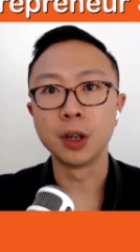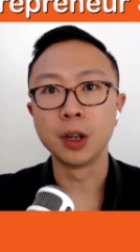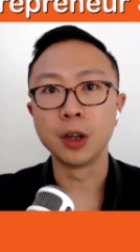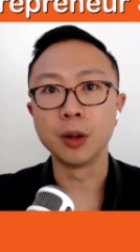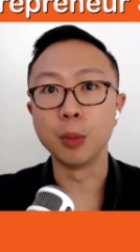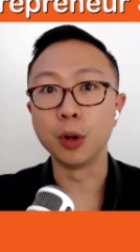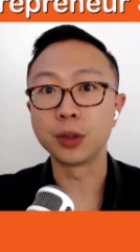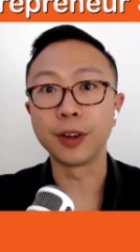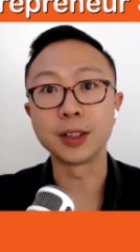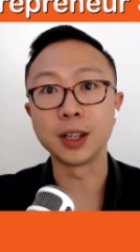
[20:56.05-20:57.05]
Most of
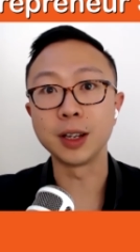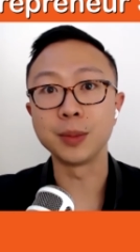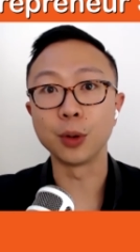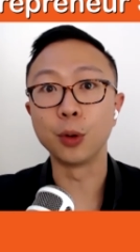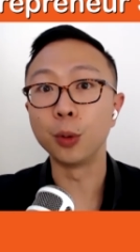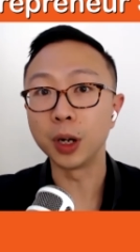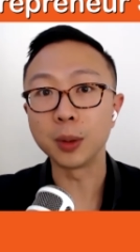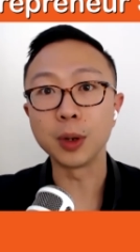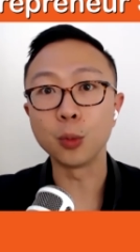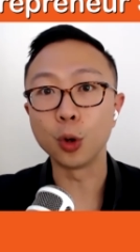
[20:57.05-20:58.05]
our team's already
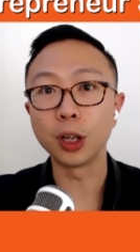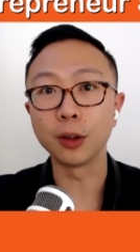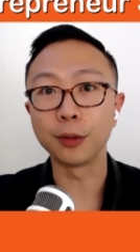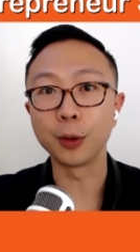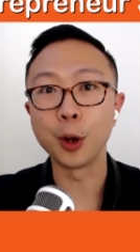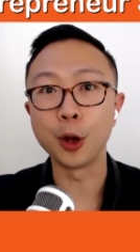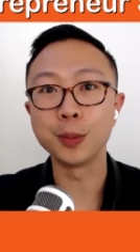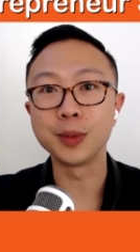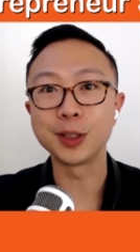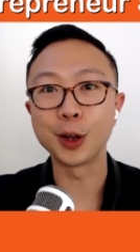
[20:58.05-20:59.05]
been working from home.
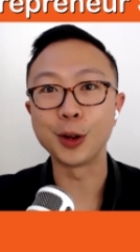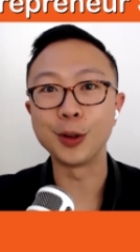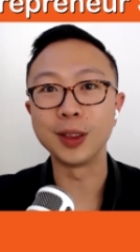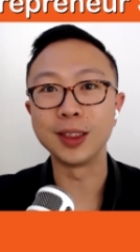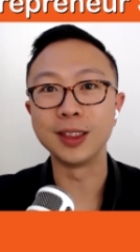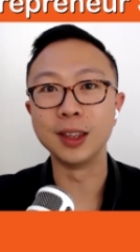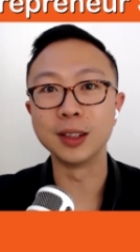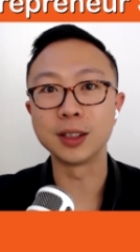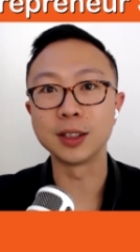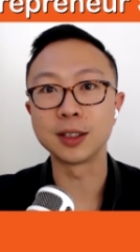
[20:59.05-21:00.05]
So this
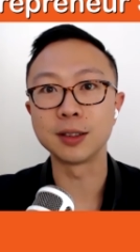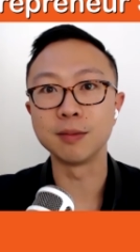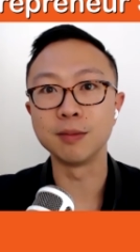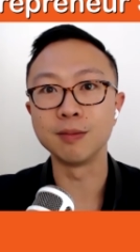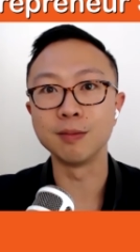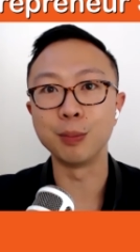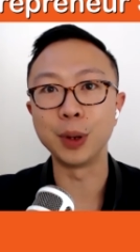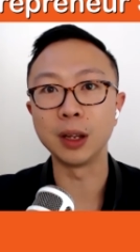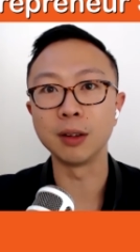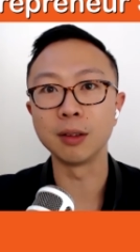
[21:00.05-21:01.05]
has
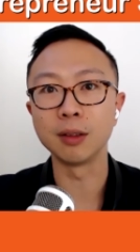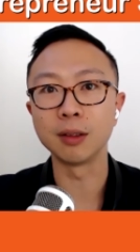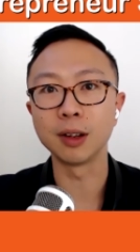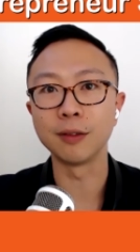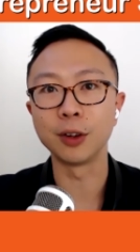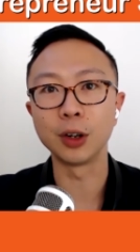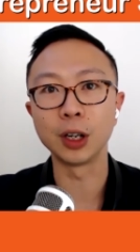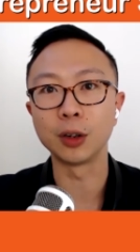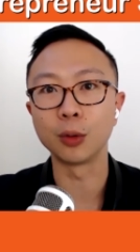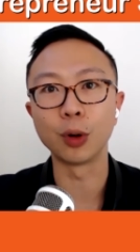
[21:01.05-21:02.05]
been a
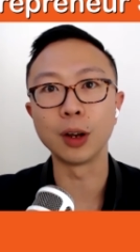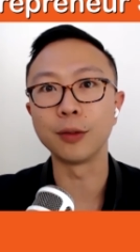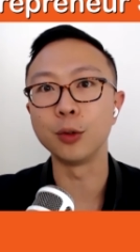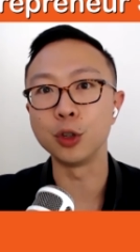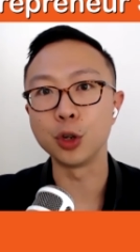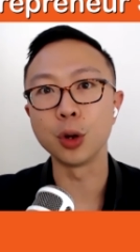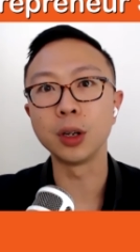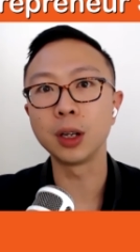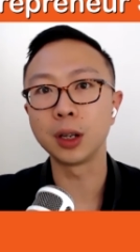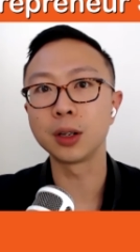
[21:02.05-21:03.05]
very grateful
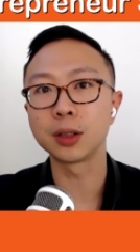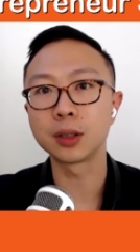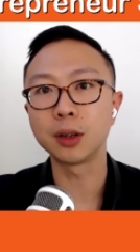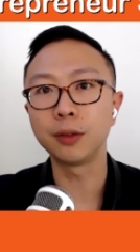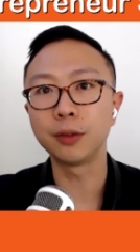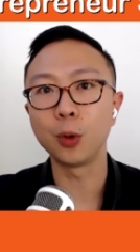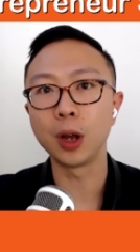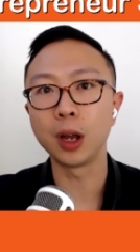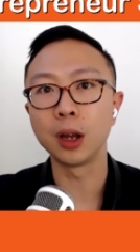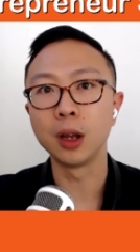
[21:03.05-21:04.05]
journey in itself
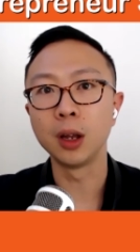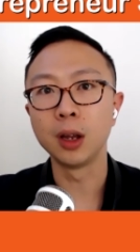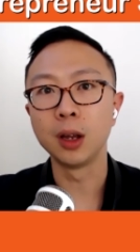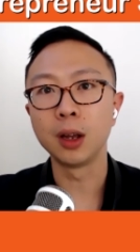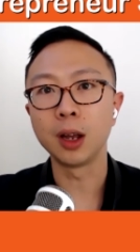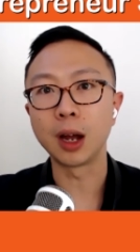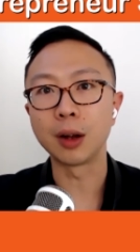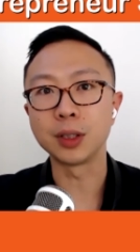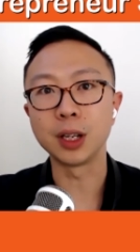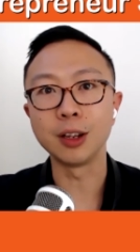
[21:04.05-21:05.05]
where our team